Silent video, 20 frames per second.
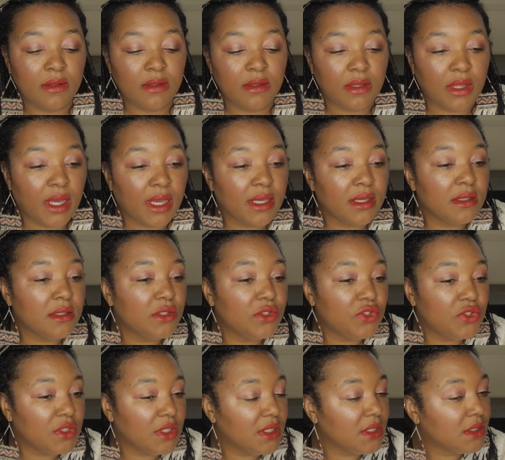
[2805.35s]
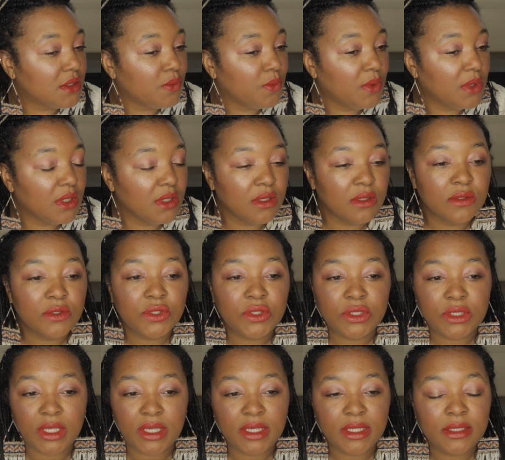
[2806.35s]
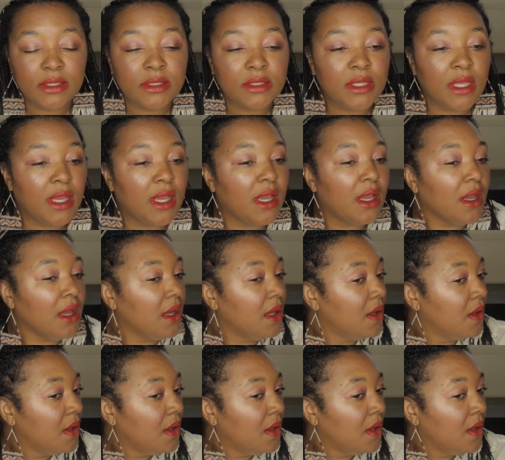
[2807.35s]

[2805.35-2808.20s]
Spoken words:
Like, it's just one of those shades that